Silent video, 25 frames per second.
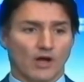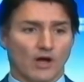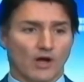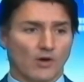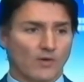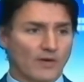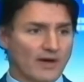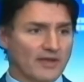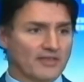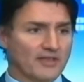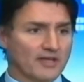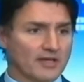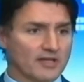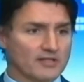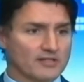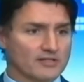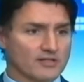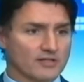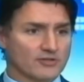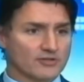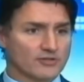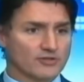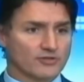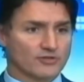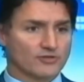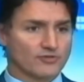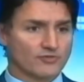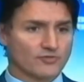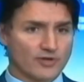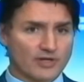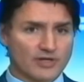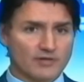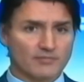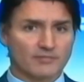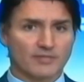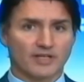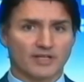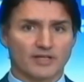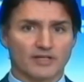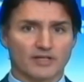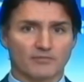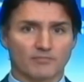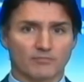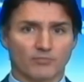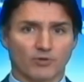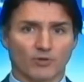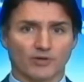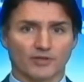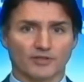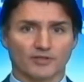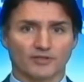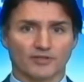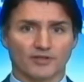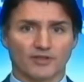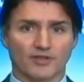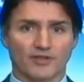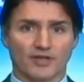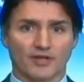Oh, I think it's extremely important